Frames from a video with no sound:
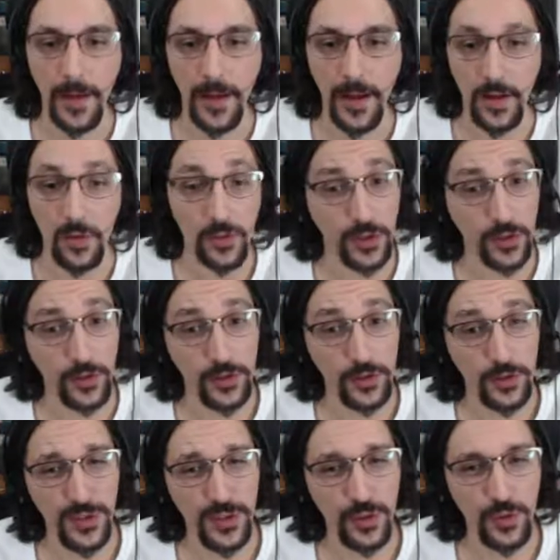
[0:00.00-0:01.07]
We're going
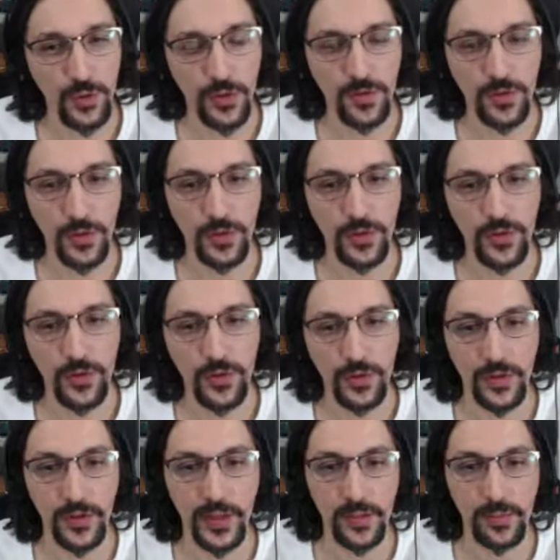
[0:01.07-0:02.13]
to issue a vote
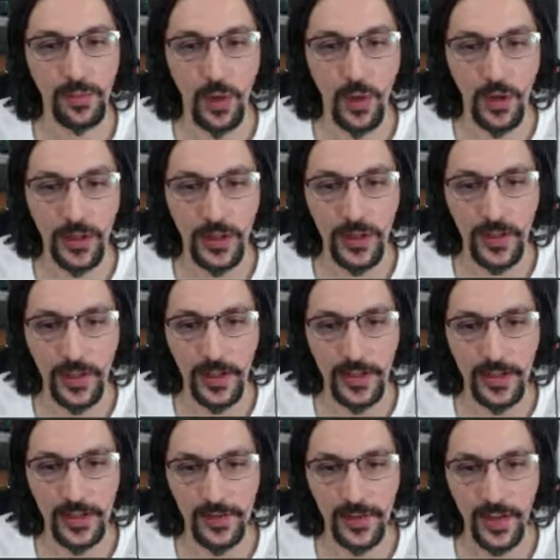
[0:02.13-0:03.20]
on that block
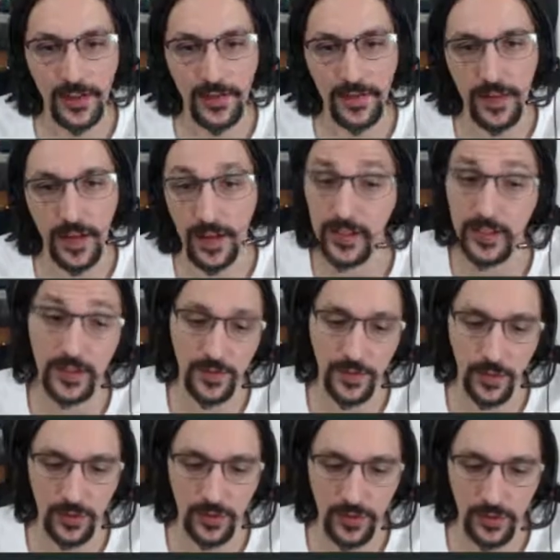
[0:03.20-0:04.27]
as false.